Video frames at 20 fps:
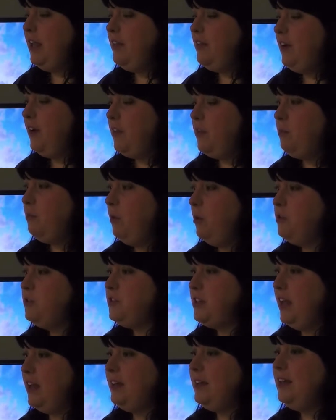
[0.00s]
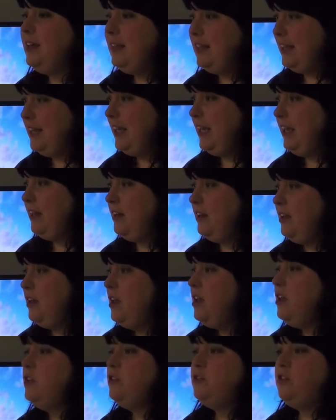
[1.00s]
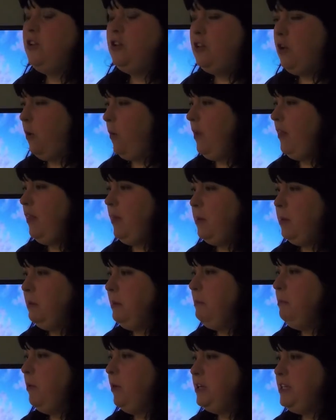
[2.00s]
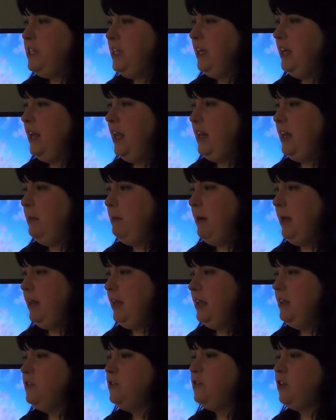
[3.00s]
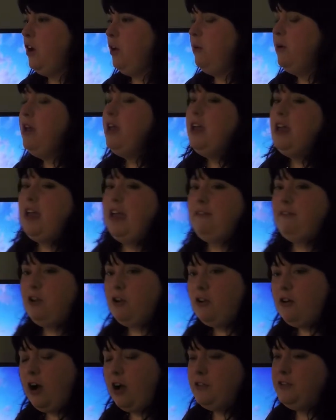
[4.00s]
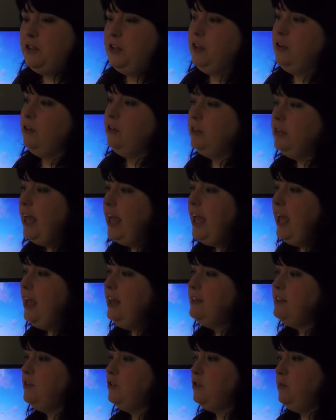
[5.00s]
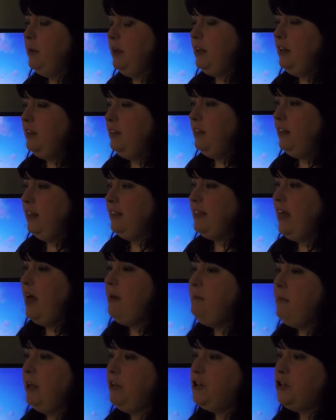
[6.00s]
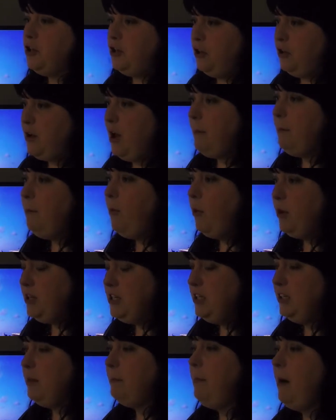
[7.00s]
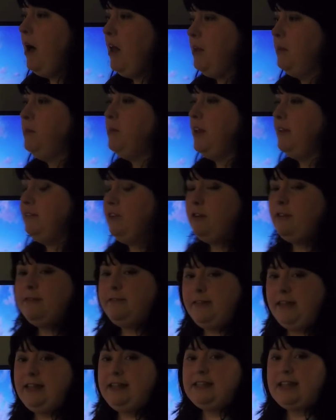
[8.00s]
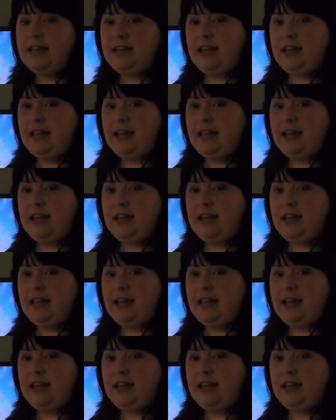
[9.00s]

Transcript: They're the most unclean, so you don't want them to be pointing at anybody. So if you're crossing your legs, you're doing anything like that, make sure you're not pointing the bottoms of your feet at